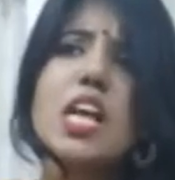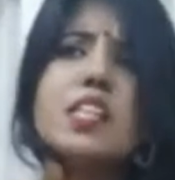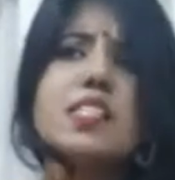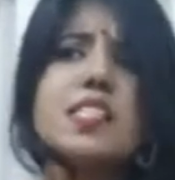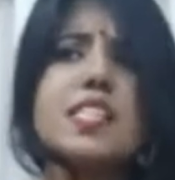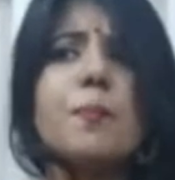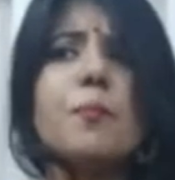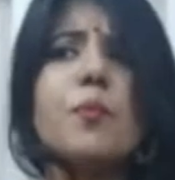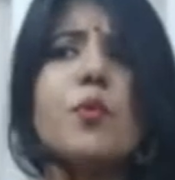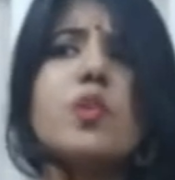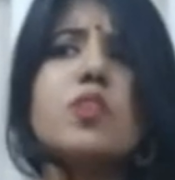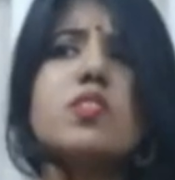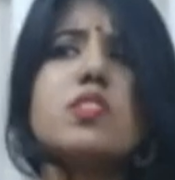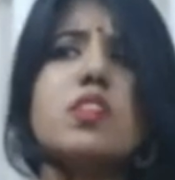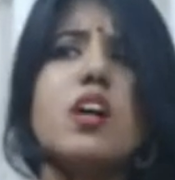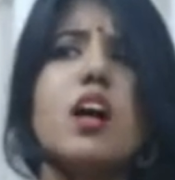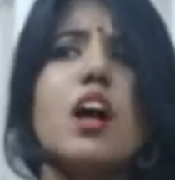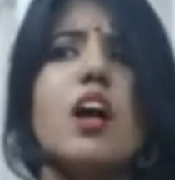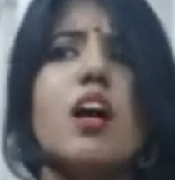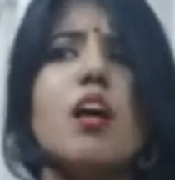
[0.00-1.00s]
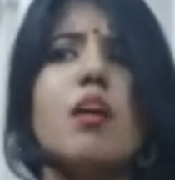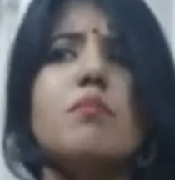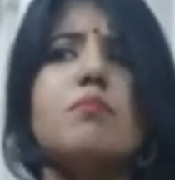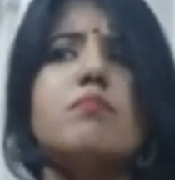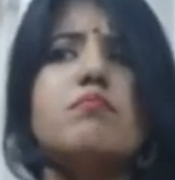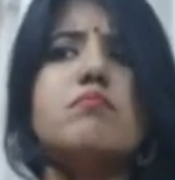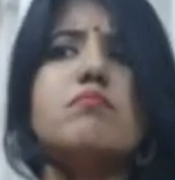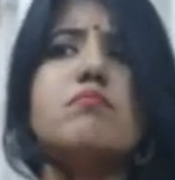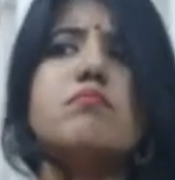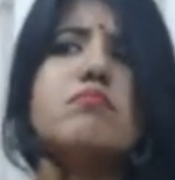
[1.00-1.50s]
Suppose
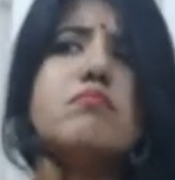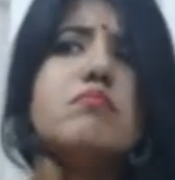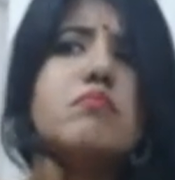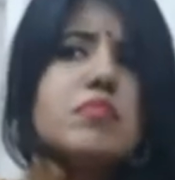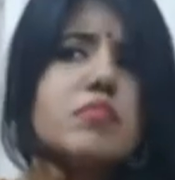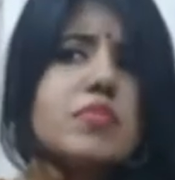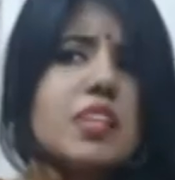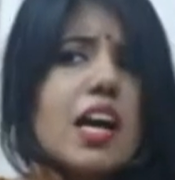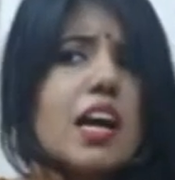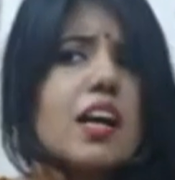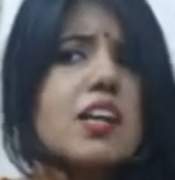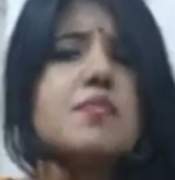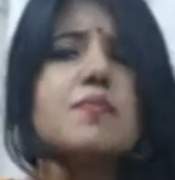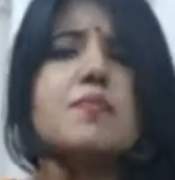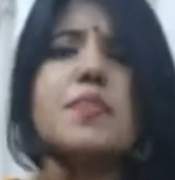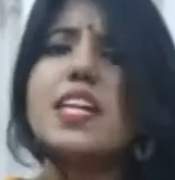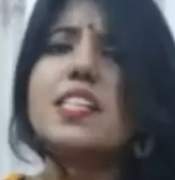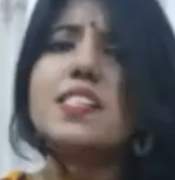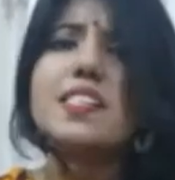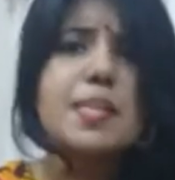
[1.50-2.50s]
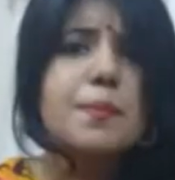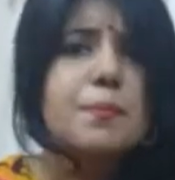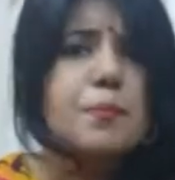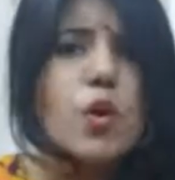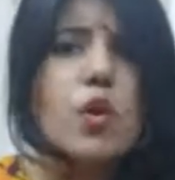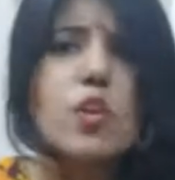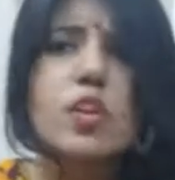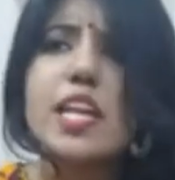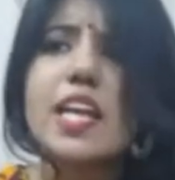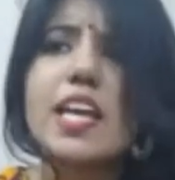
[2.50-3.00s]
they're
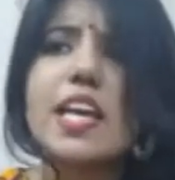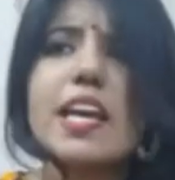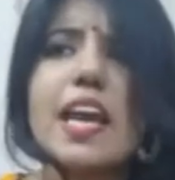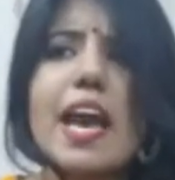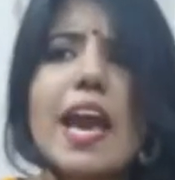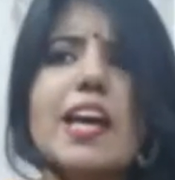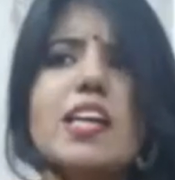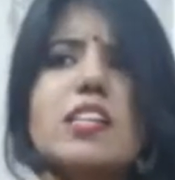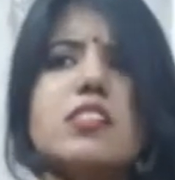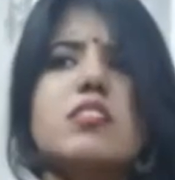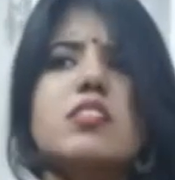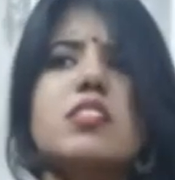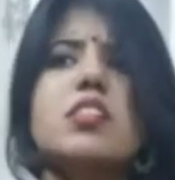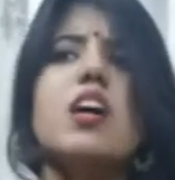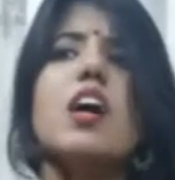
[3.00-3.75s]
symbolic and